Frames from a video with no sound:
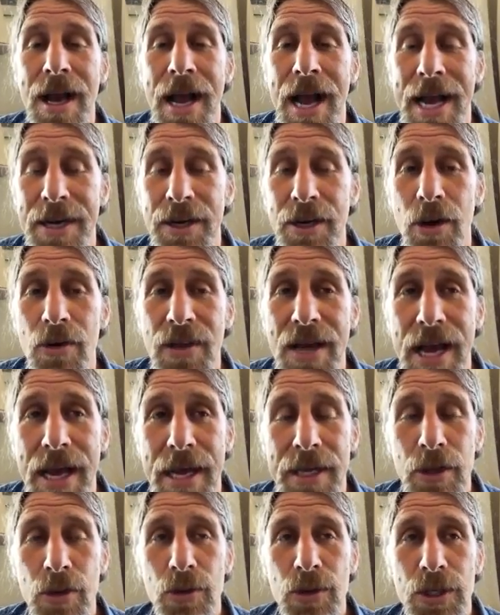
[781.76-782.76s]
I know
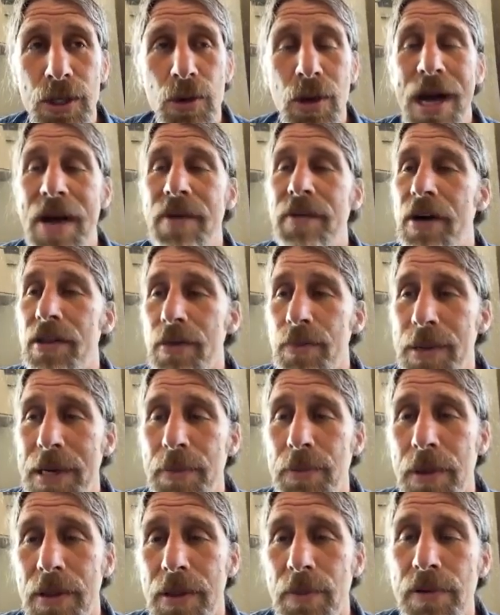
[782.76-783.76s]
that you do have other
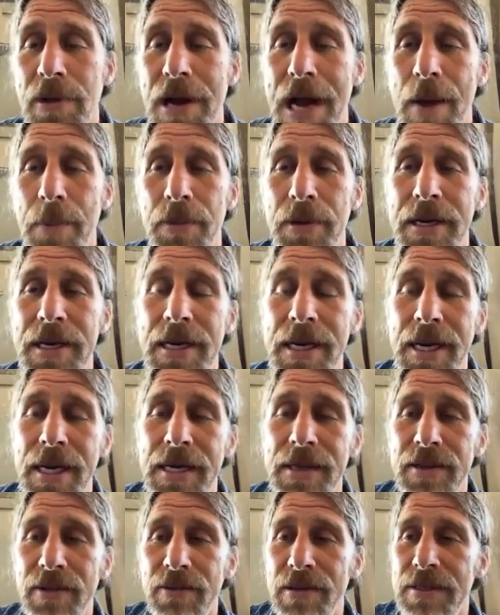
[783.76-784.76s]
people on the property,
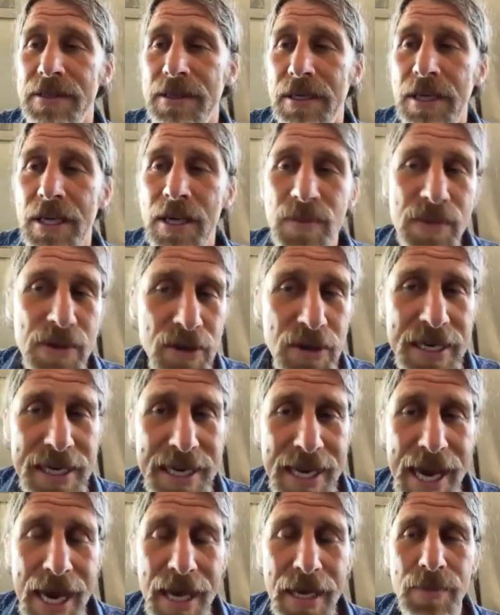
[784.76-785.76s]
and there is a
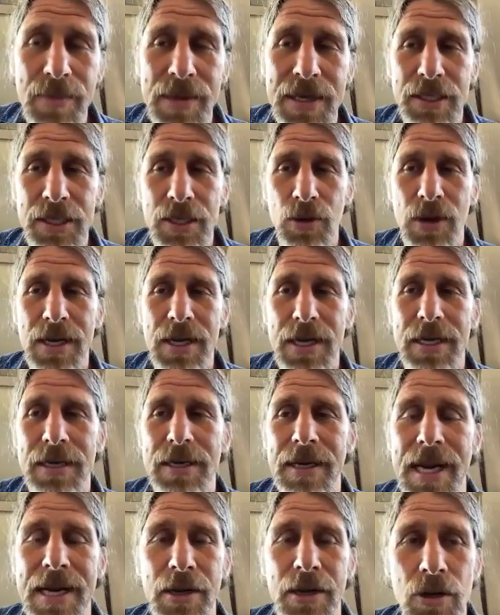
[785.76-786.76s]
community element to it.
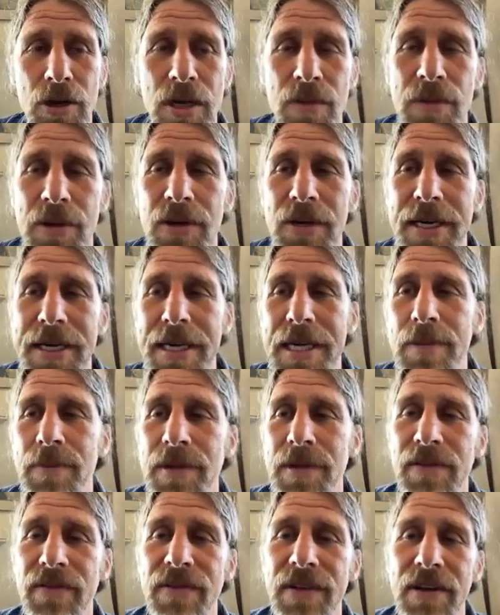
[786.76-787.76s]
And I know community can
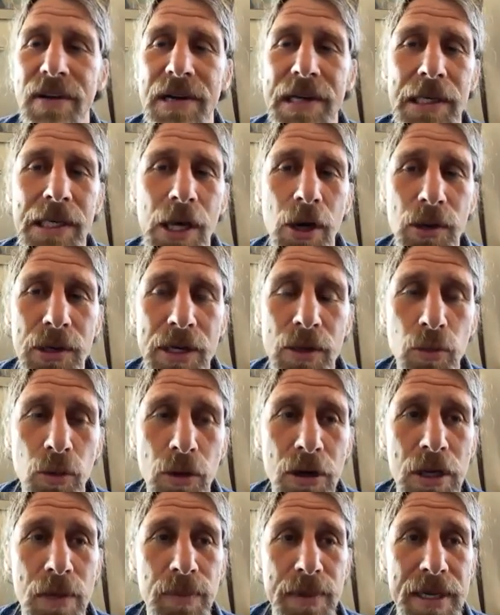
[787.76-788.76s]
be a very loaded
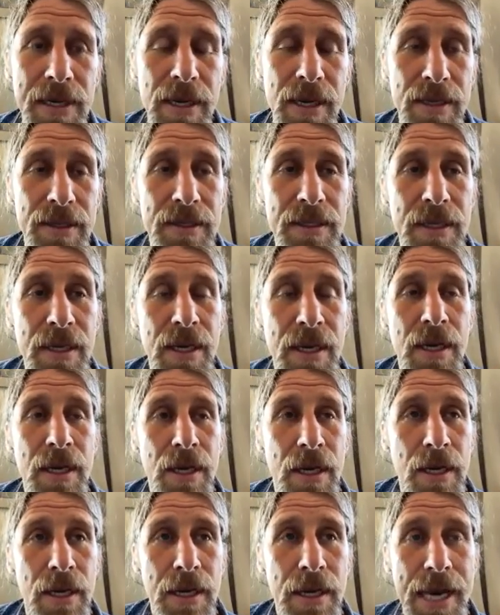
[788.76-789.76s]
word, because
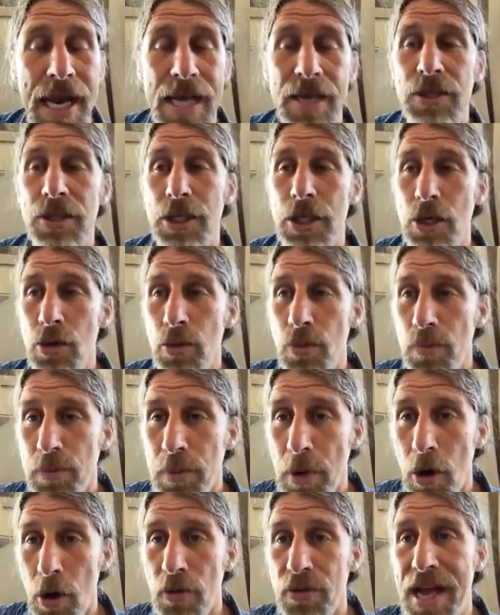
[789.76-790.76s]
as you
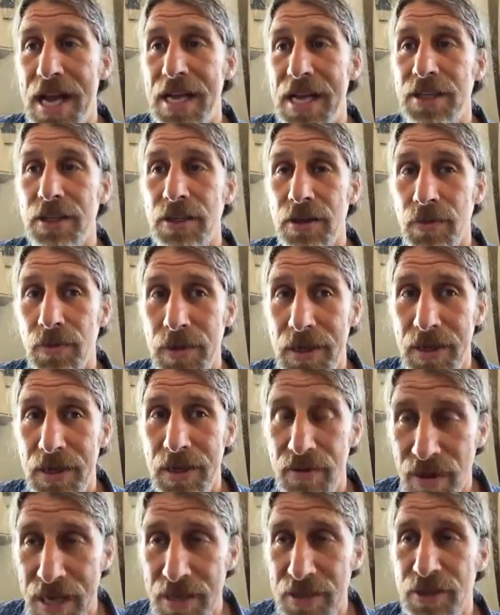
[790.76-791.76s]
both as
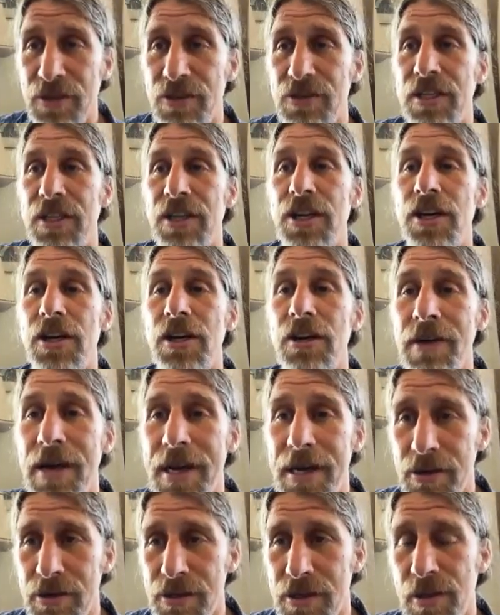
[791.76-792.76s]
investors and
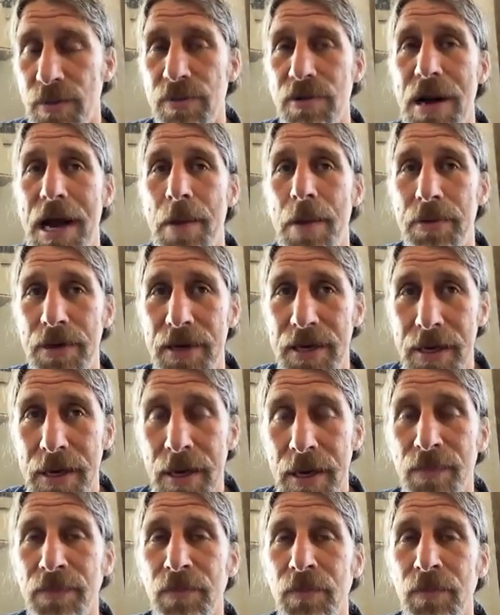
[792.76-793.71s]
curators of the property,